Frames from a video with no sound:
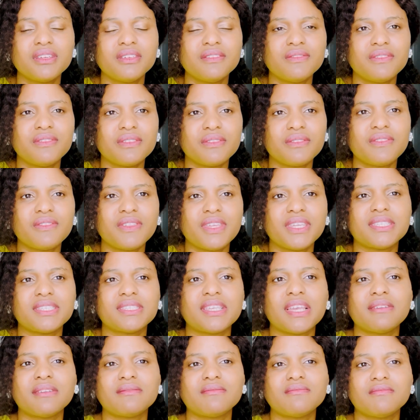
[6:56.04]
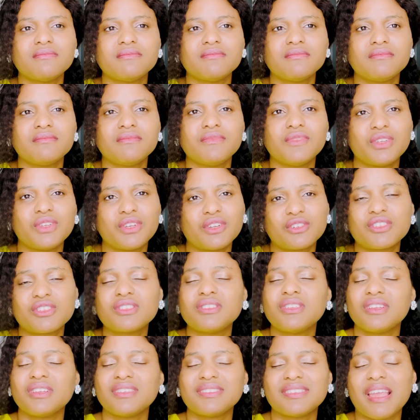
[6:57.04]
the things that the nurse
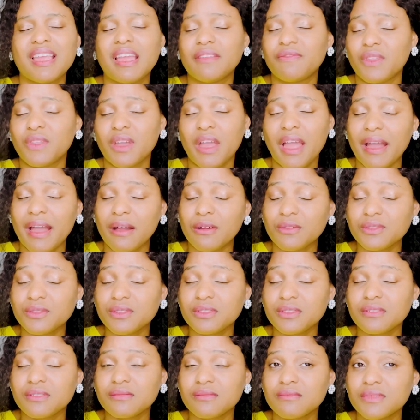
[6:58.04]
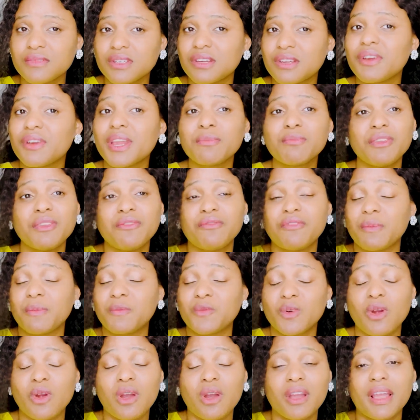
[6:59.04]
does at the house. Correct me if
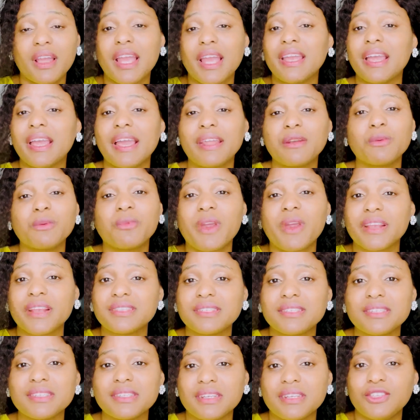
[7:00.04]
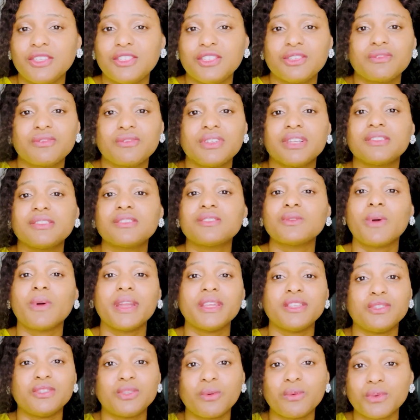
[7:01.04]
I'm wrong. I don't practice in Nigeria, so
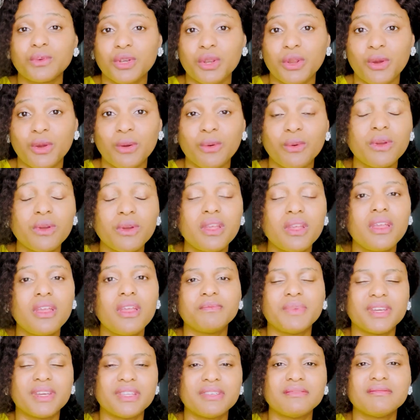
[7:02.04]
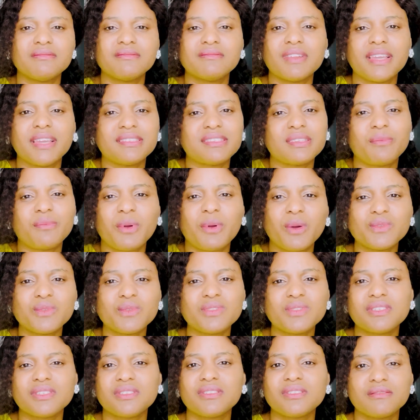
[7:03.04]
I don't know, but I
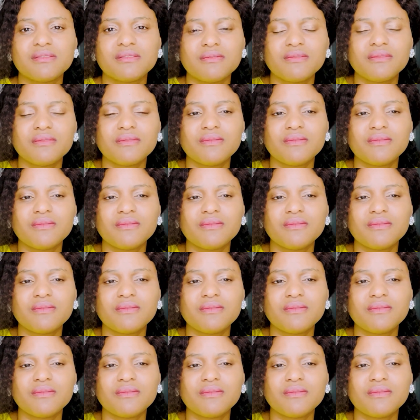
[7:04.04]
suppose